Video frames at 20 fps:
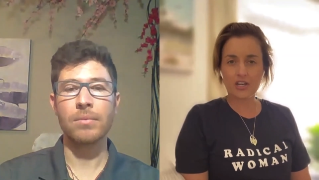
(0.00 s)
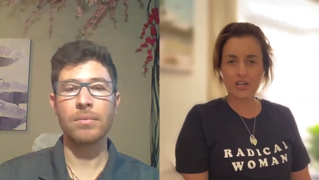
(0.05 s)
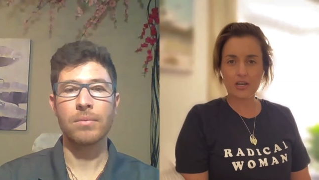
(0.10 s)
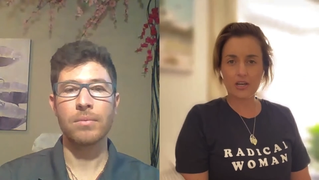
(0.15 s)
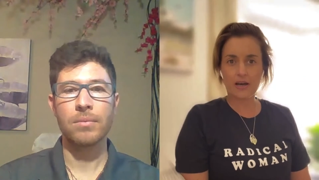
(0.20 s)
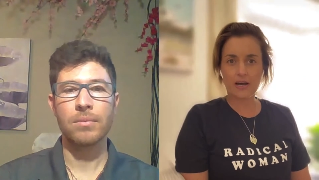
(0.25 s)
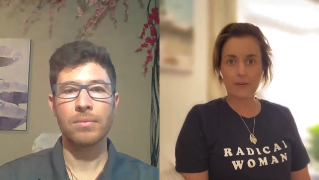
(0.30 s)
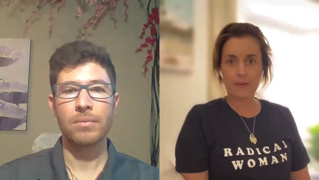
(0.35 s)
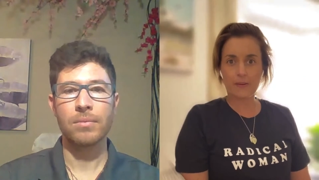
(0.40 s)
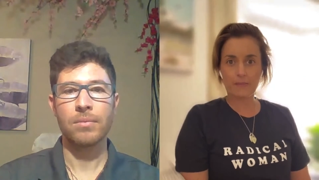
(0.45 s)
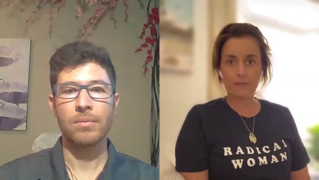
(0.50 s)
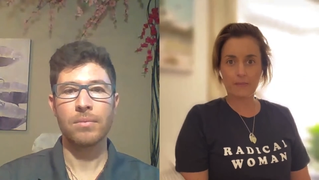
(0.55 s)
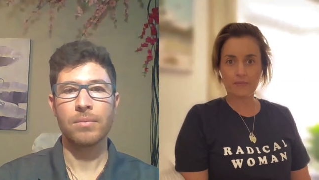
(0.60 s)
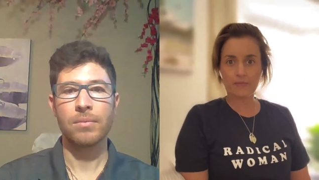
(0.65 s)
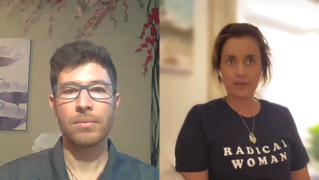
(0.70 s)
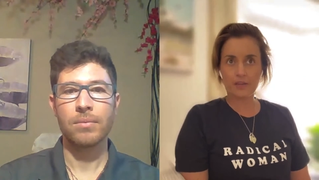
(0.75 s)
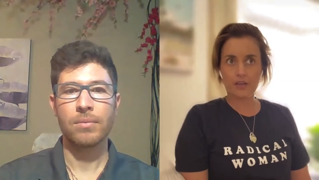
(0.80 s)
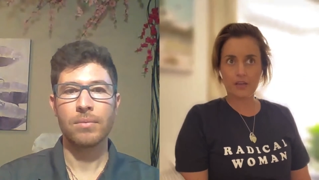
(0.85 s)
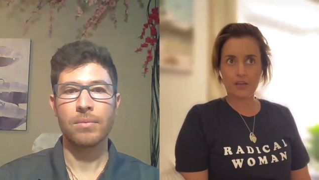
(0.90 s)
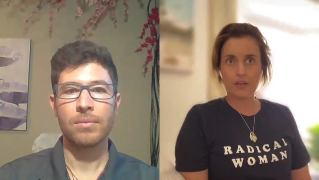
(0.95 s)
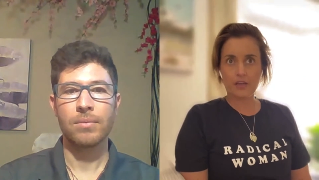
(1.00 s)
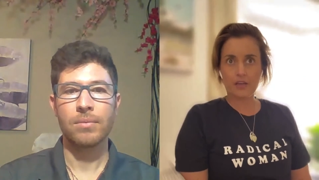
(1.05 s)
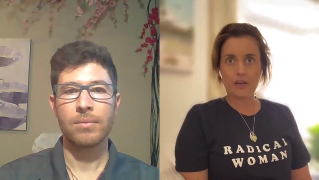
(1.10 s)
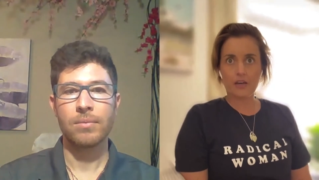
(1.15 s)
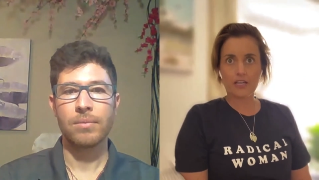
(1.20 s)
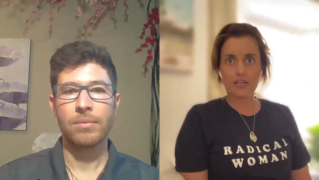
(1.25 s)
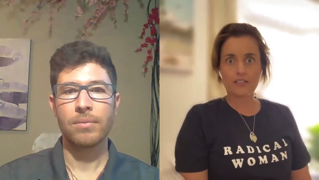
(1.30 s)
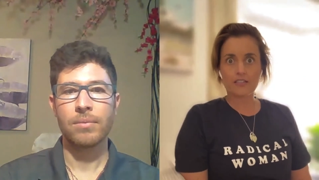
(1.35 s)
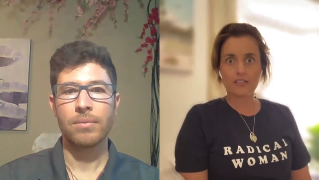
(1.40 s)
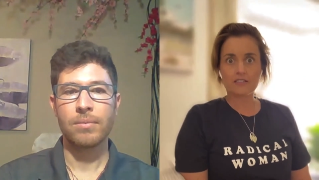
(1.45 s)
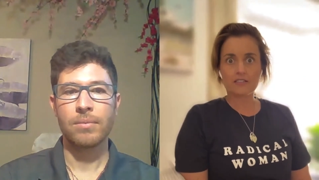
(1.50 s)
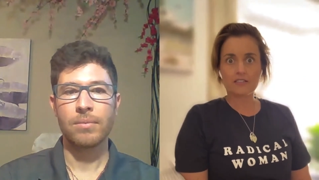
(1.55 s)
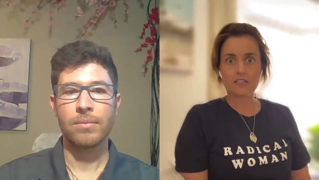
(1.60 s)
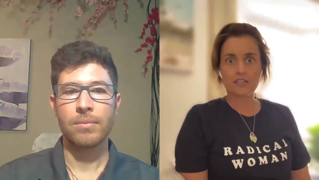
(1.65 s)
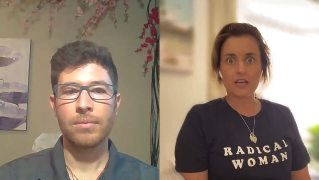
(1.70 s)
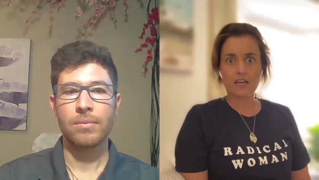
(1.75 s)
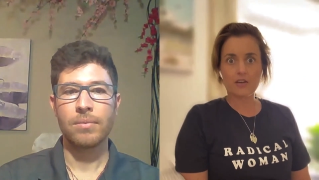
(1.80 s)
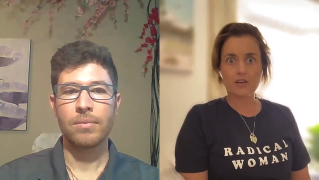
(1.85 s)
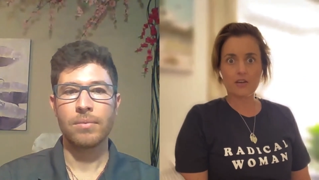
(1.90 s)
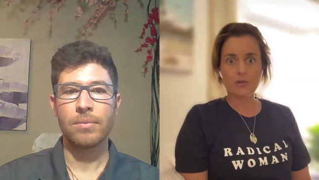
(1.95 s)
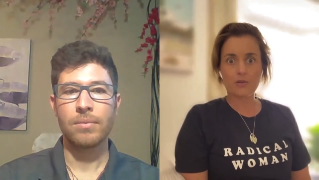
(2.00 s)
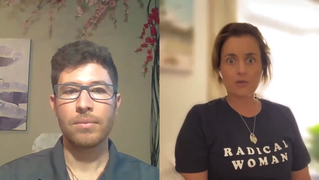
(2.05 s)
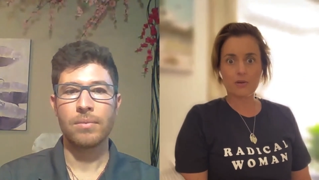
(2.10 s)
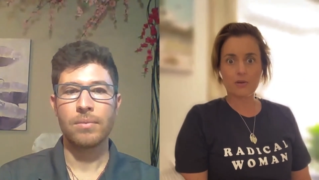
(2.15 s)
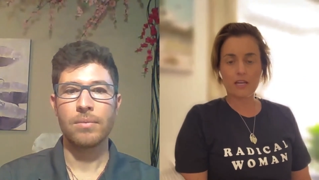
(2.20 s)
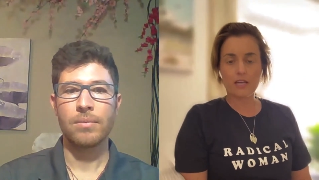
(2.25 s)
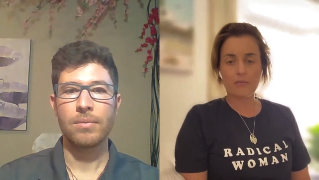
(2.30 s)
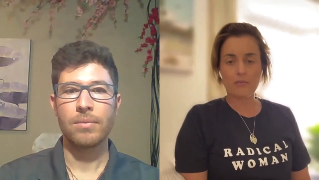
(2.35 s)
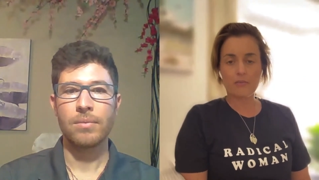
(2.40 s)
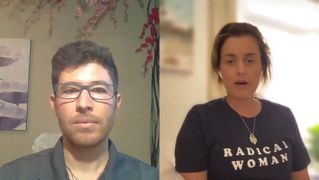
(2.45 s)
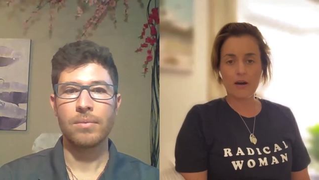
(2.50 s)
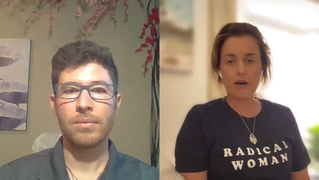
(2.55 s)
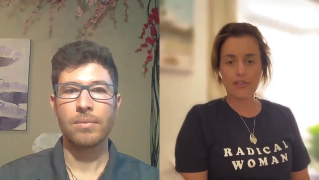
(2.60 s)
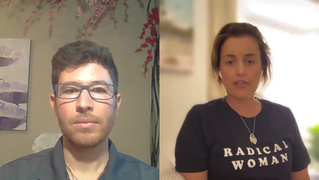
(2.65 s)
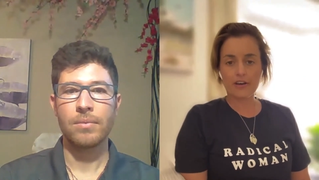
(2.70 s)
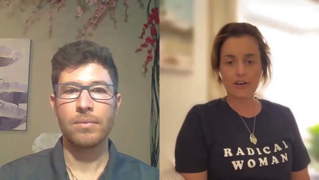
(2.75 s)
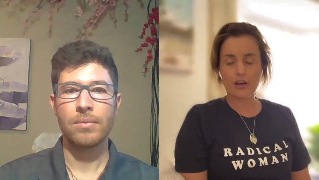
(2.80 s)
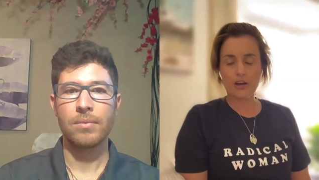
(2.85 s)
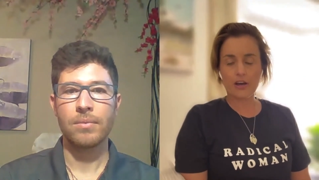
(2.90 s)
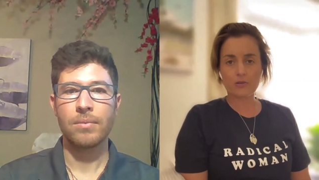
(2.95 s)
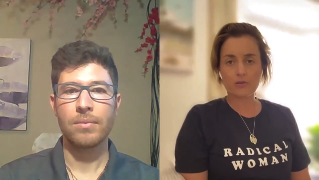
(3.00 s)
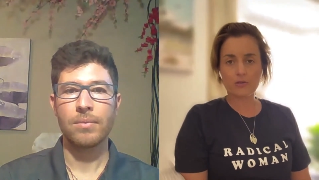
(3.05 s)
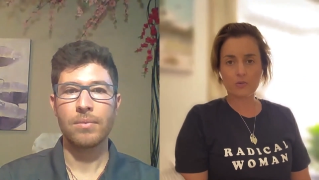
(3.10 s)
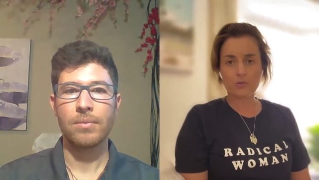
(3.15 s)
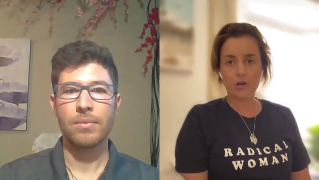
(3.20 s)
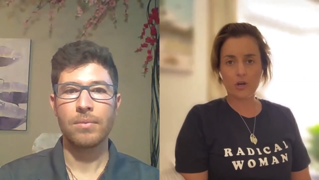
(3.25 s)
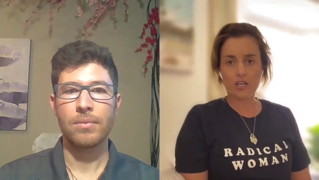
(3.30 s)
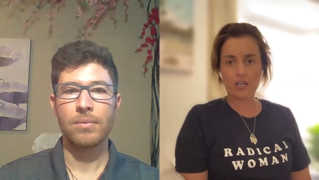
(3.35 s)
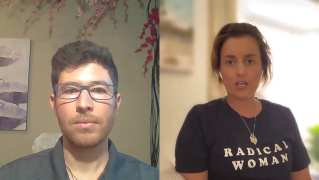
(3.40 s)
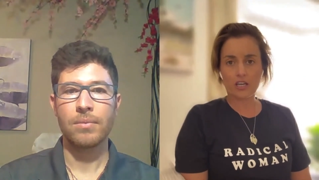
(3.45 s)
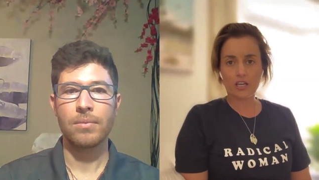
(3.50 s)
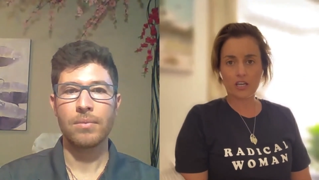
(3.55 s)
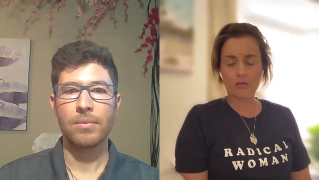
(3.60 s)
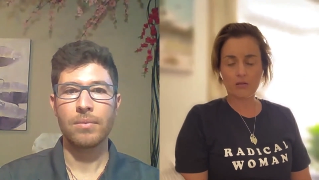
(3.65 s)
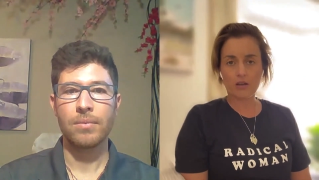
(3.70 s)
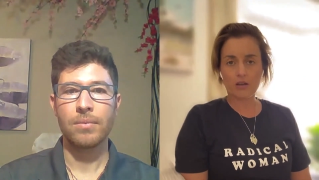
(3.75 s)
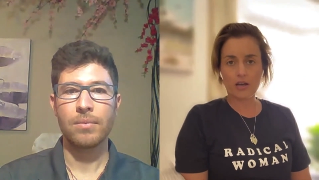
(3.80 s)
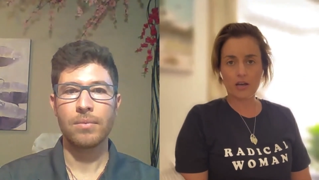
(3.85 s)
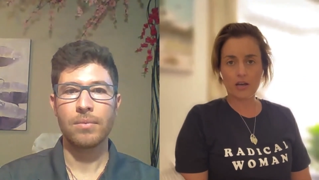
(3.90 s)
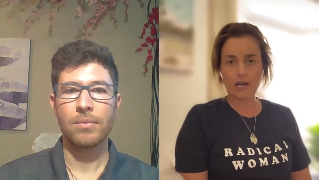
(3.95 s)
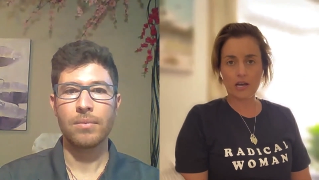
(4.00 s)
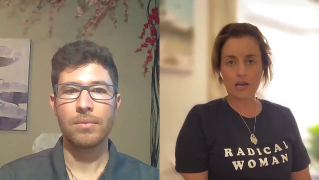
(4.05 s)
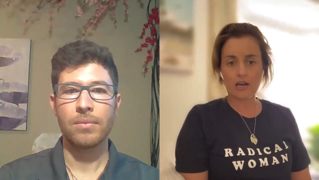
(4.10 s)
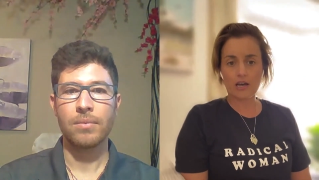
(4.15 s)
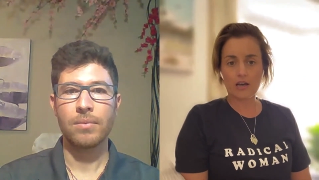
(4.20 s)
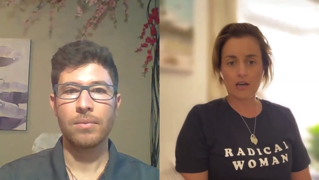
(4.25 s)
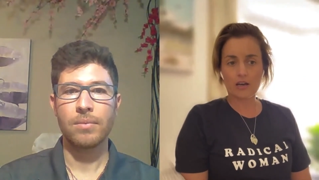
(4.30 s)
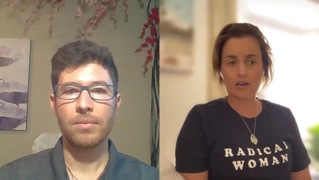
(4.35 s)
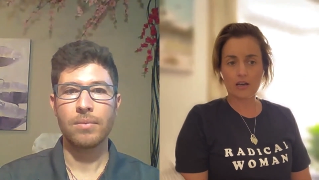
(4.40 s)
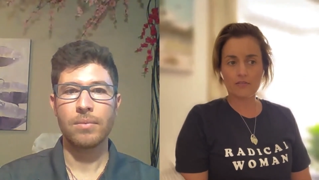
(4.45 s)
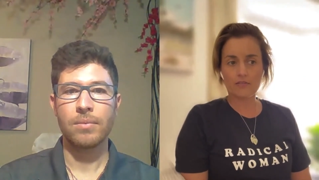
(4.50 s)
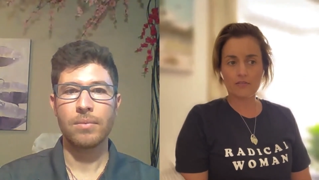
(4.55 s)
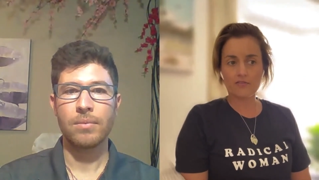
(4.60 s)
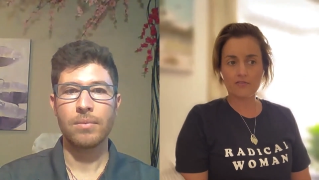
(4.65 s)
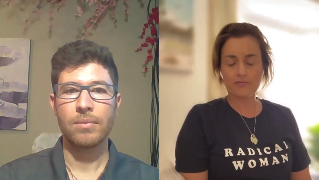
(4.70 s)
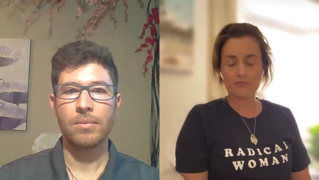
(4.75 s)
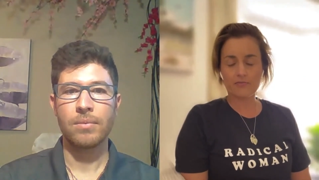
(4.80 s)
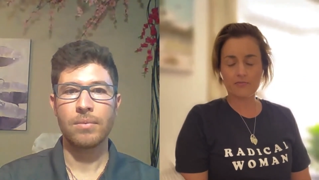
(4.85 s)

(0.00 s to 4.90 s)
Speaker 1: So um, I guess together with being a mother, I was working a uh,